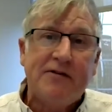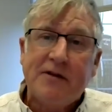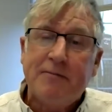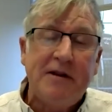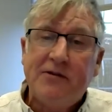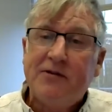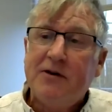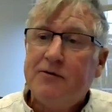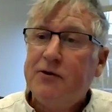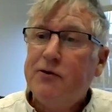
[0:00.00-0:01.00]
some of these
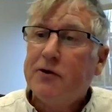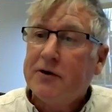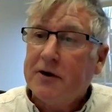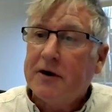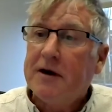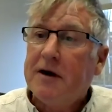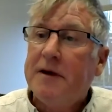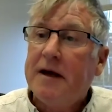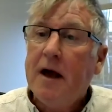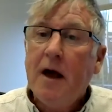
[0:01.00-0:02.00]
CO2 are going to
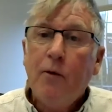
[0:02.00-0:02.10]
be.